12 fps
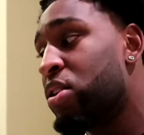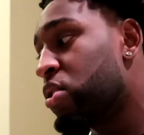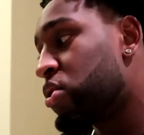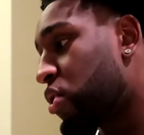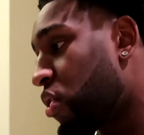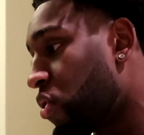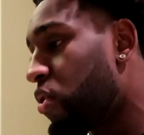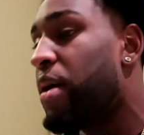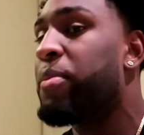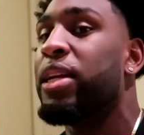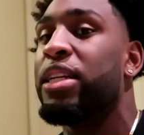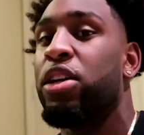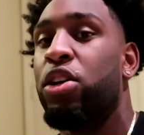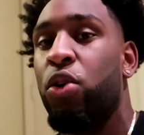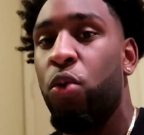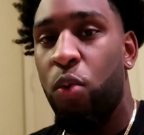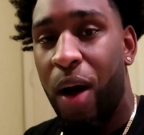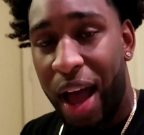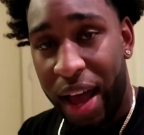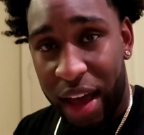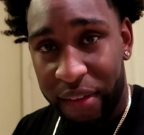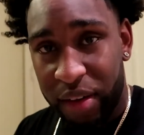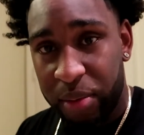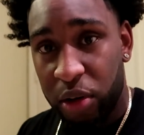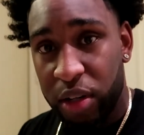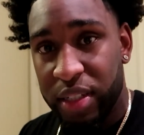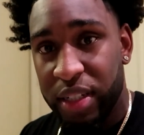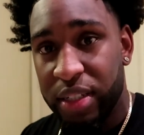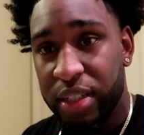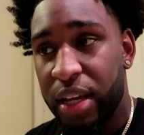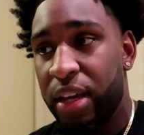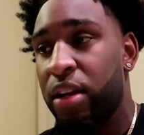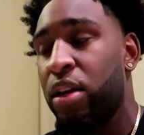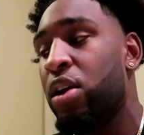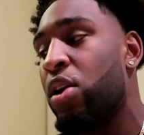So I'm gonna let y'all know why I haven't uploaded since then,